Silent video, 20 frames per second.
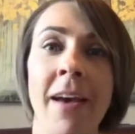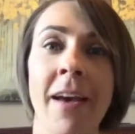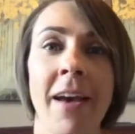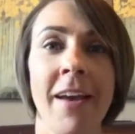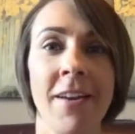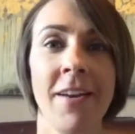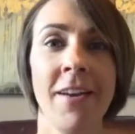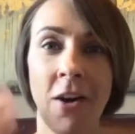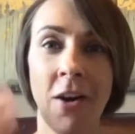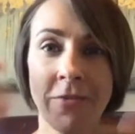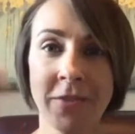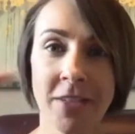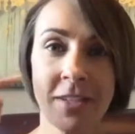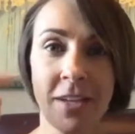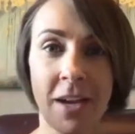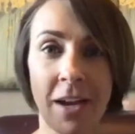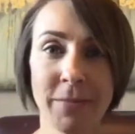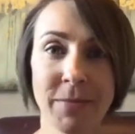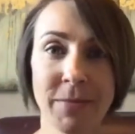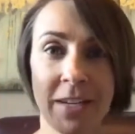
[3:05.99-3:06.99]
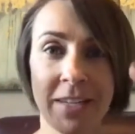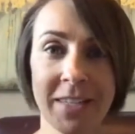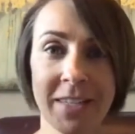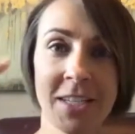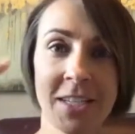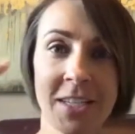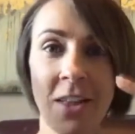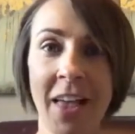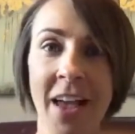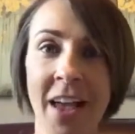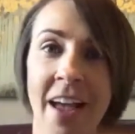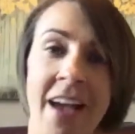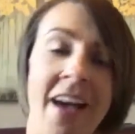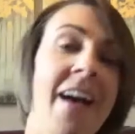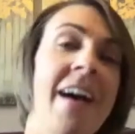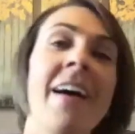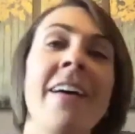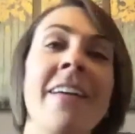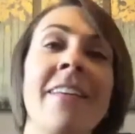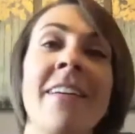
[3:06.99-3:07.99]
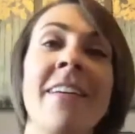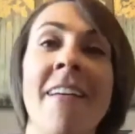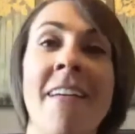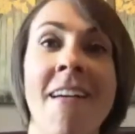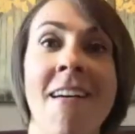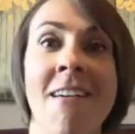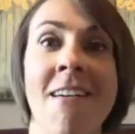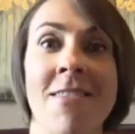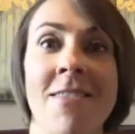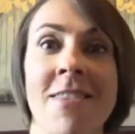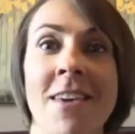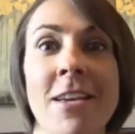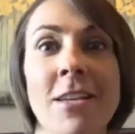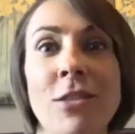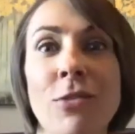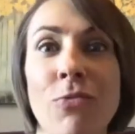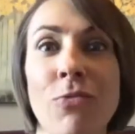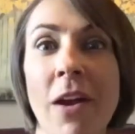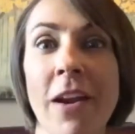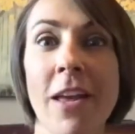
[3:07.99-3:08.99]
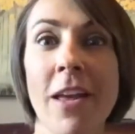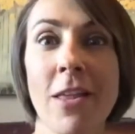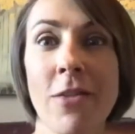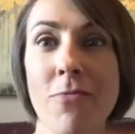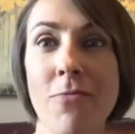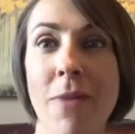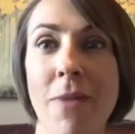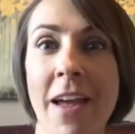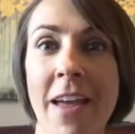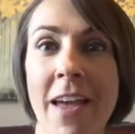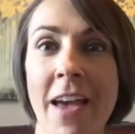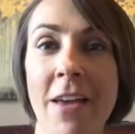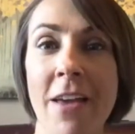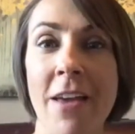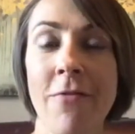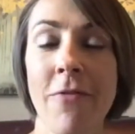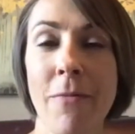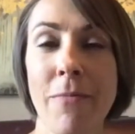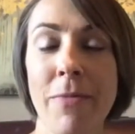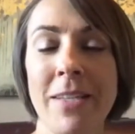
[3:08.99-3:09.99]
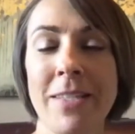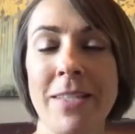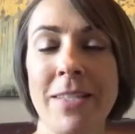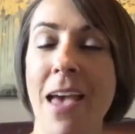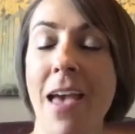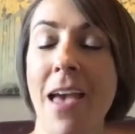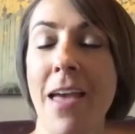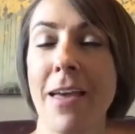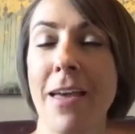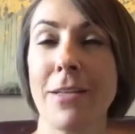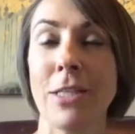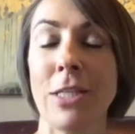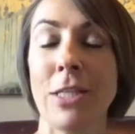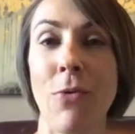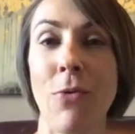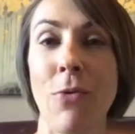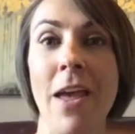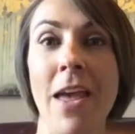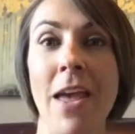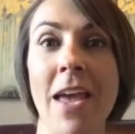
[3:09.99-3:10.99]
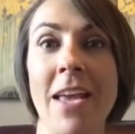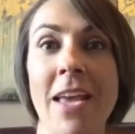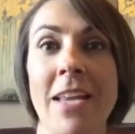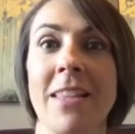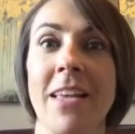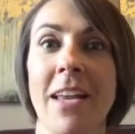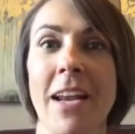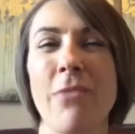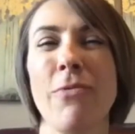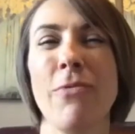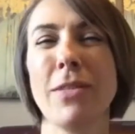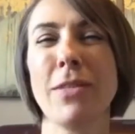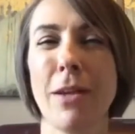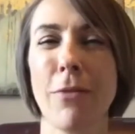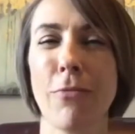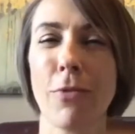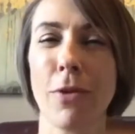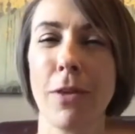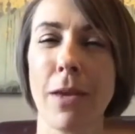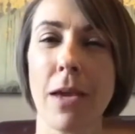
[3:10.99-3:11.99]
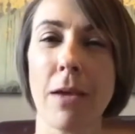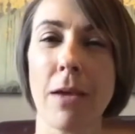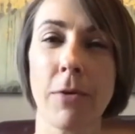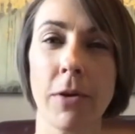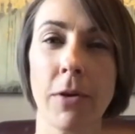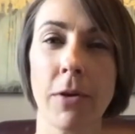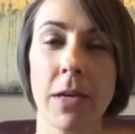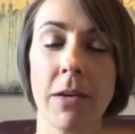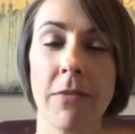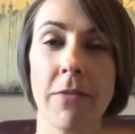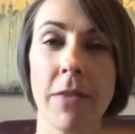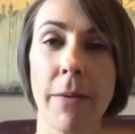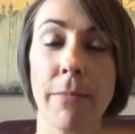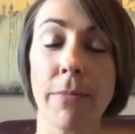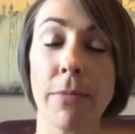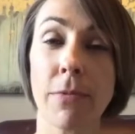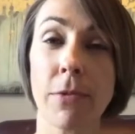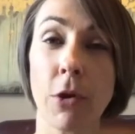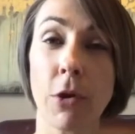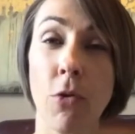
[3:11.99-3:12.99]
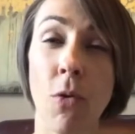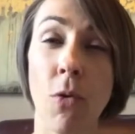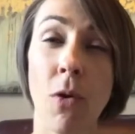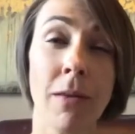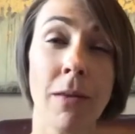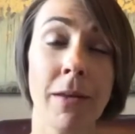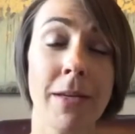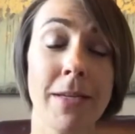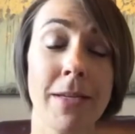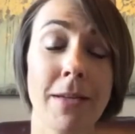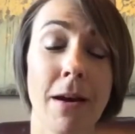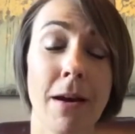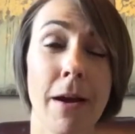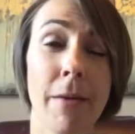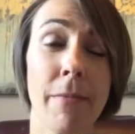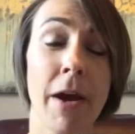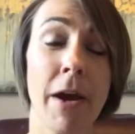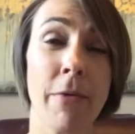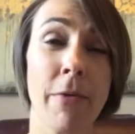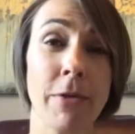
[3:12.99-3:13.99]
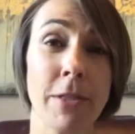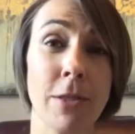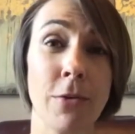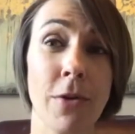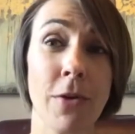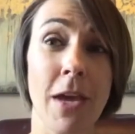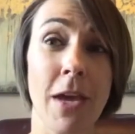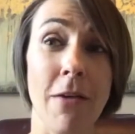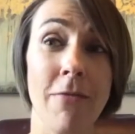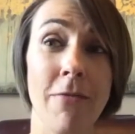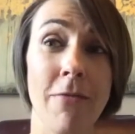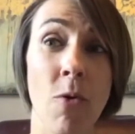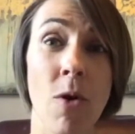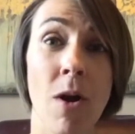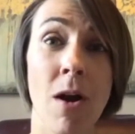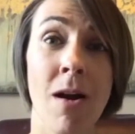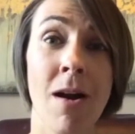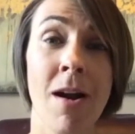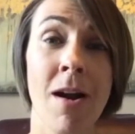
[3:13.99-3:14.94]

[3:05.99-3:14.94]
And oftentimes I still had things running through my head from the day. And so I hated that I wasn't really able to give them the quality time I was looking for.